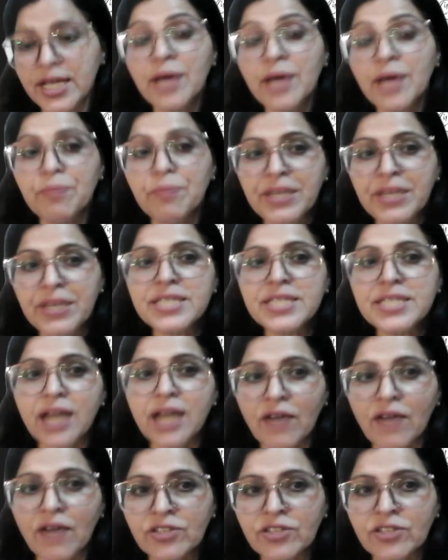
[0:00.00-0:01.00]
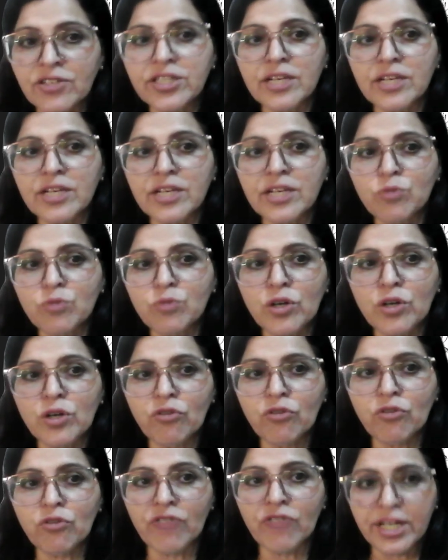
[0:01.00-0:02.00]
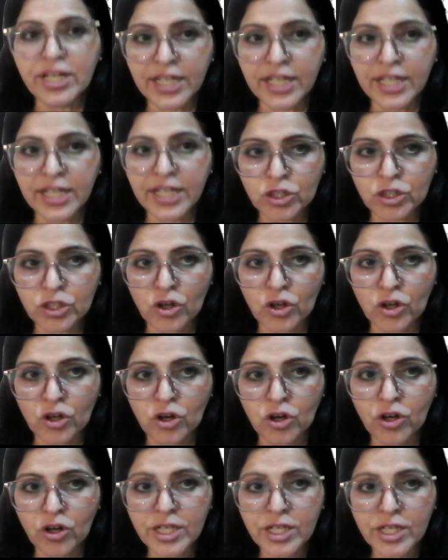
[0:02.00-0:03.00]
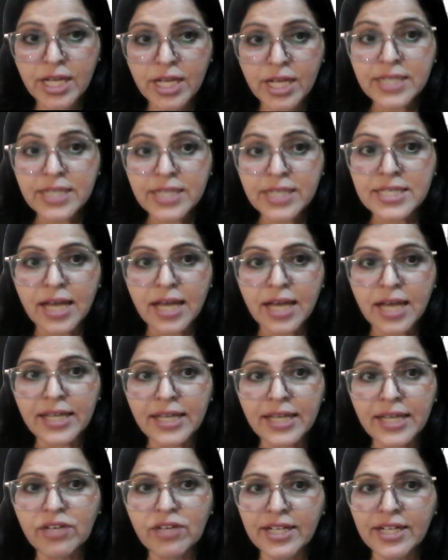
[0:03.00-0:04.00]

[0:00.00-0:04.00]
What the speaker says: Means after the removal of one electron, size will